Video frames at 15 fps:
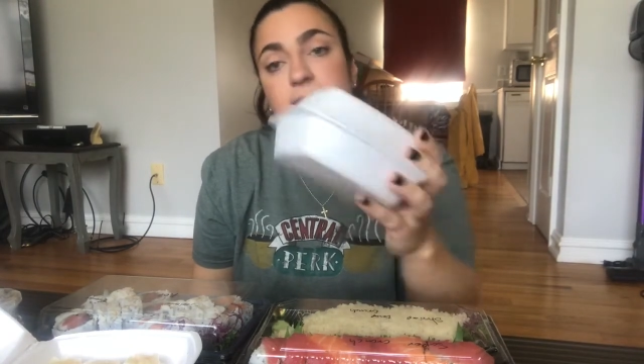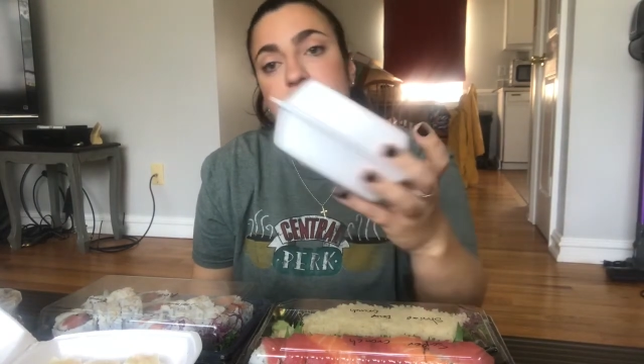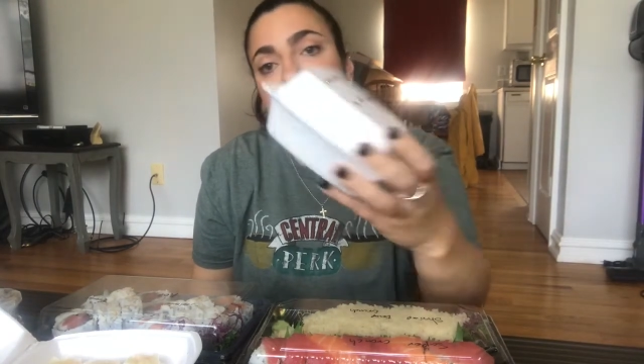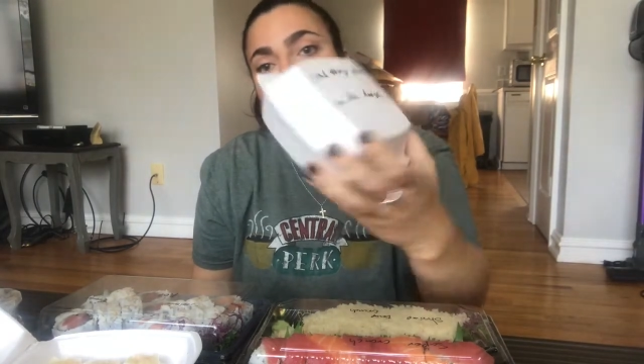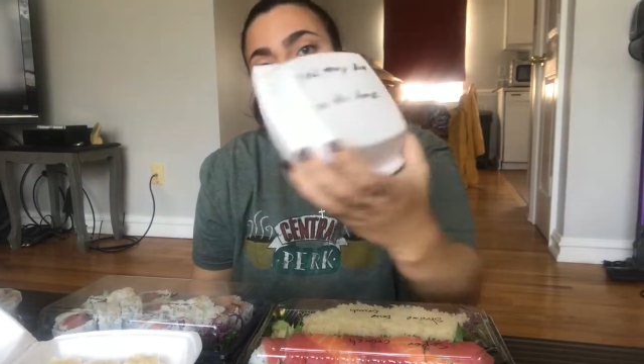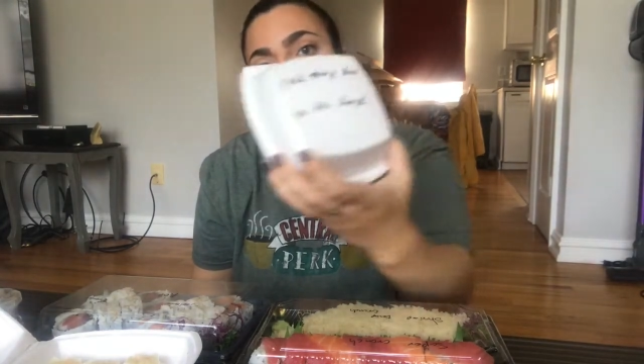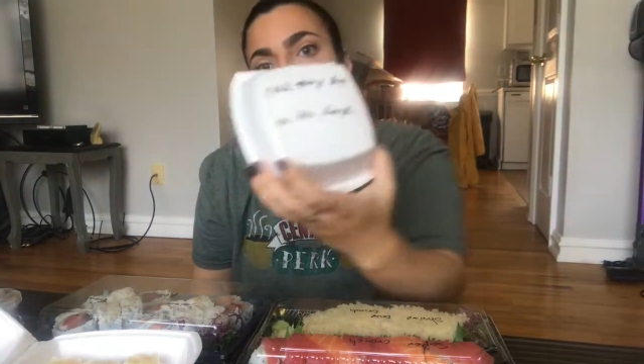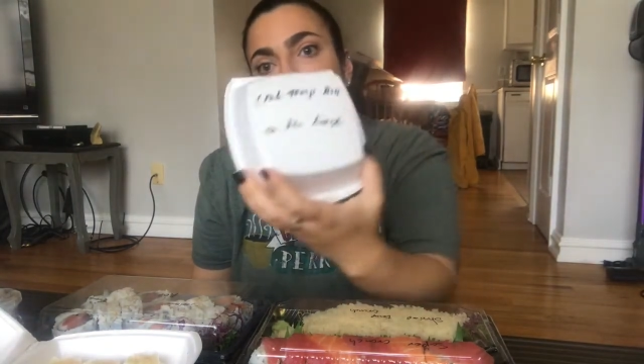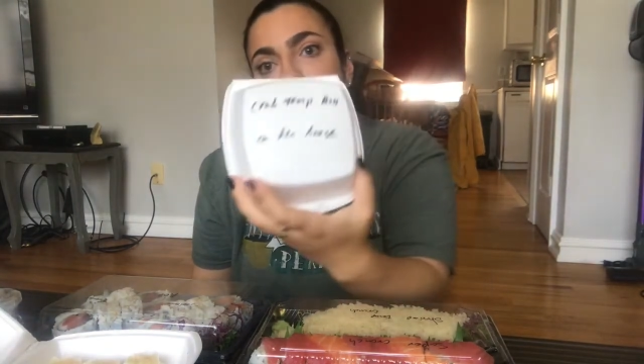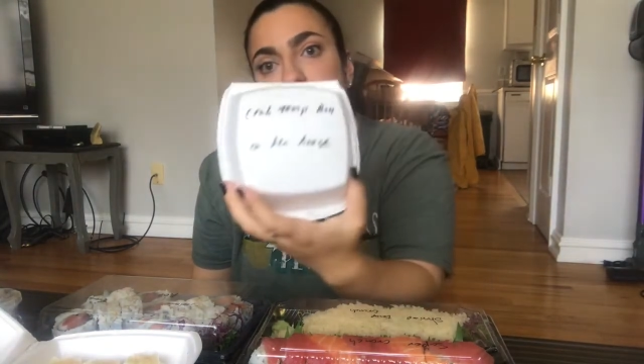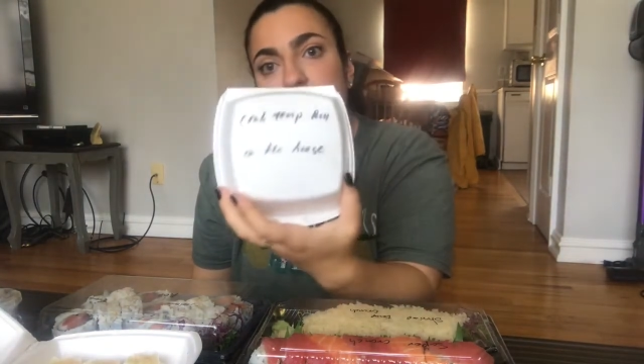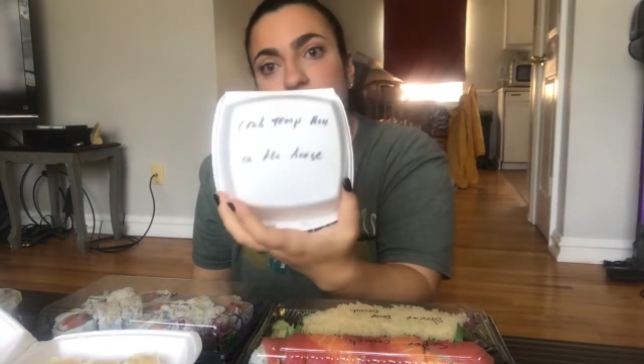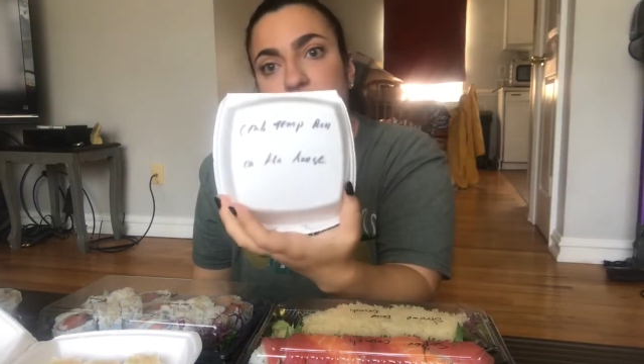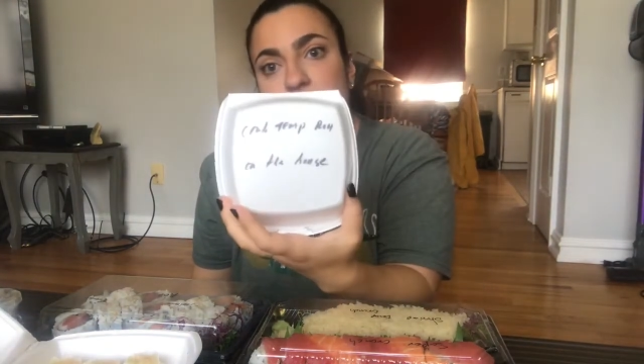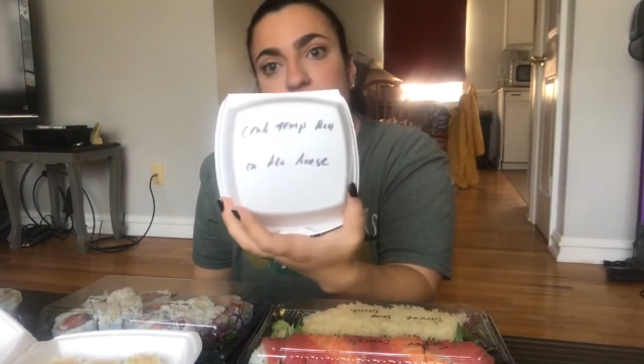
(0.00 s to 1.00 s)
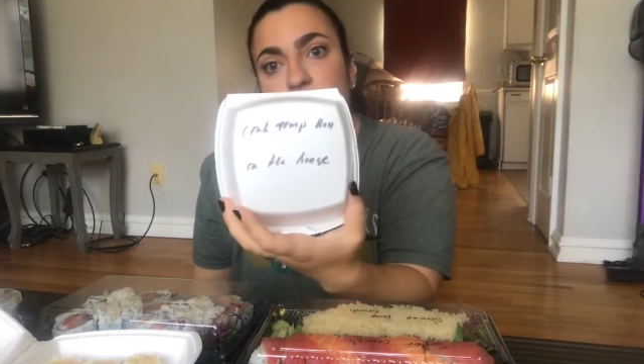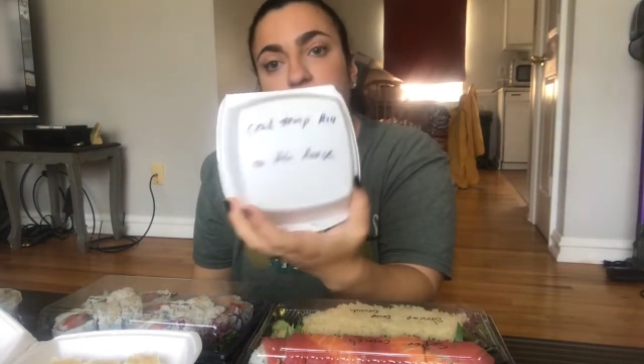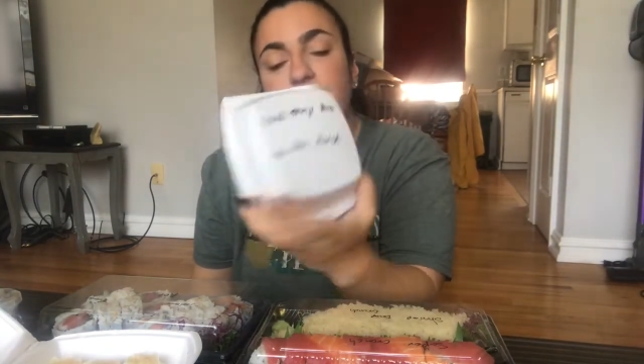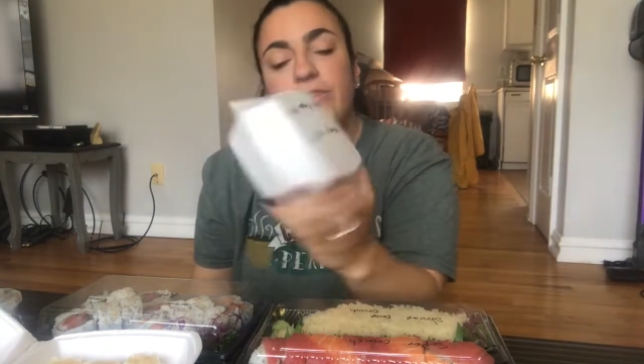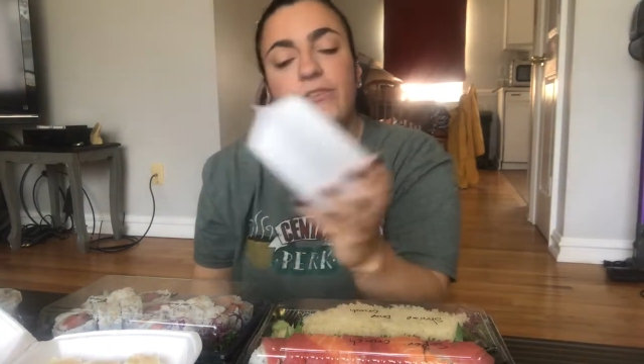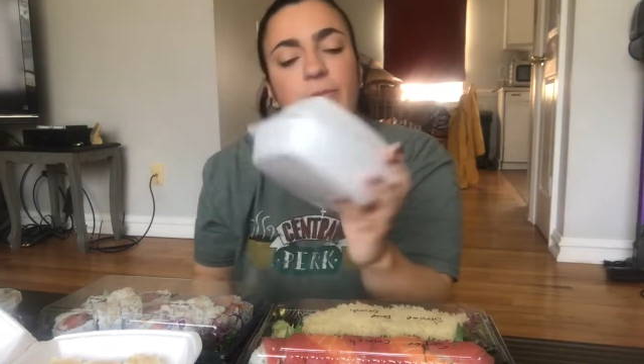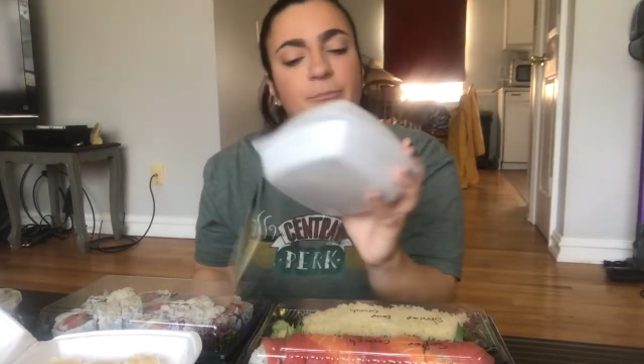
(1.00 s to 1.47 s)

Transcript: says on the house.